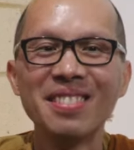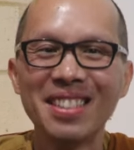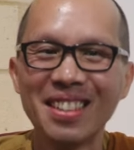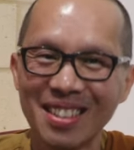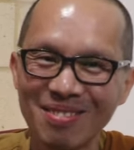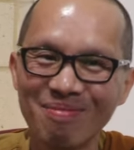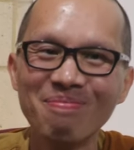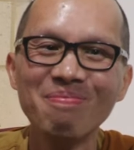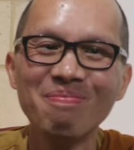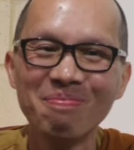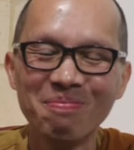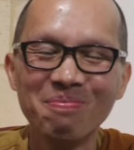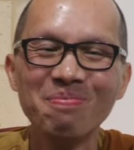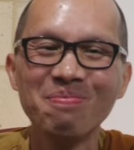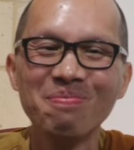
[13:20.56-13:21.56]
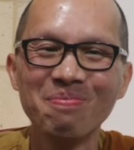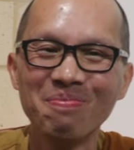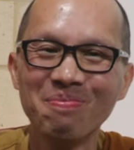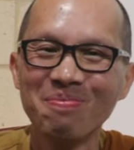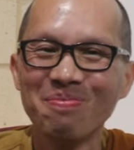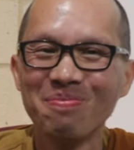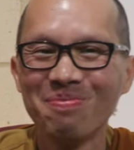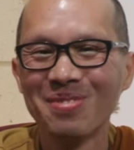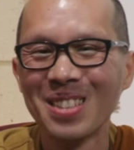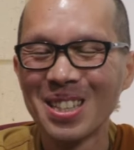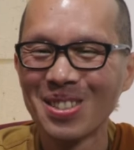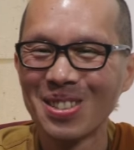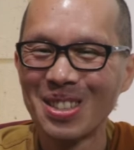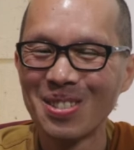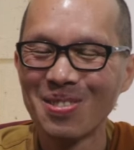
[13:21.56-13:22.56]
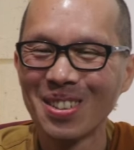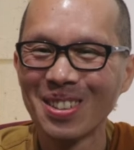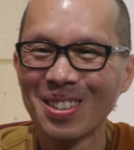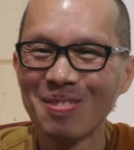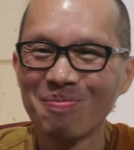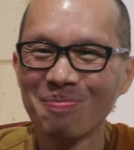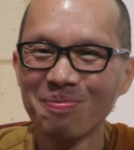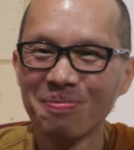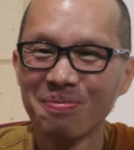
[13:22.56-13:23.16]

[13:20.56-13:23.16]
Yeah. Mm-hmm. Not so difficult.